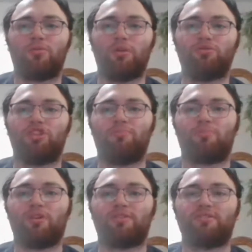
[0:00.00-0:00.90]
Rose
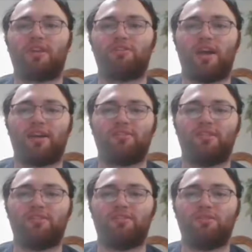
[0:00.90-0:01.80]
and Brooke send
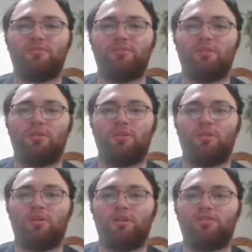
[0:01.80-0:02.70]
Jax into
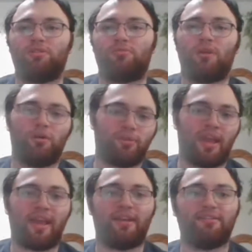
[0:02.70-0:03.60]
a road
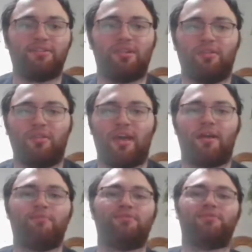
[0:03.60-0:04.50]
case, and
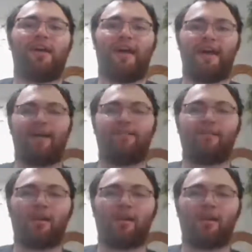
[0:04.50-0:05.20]
that was that.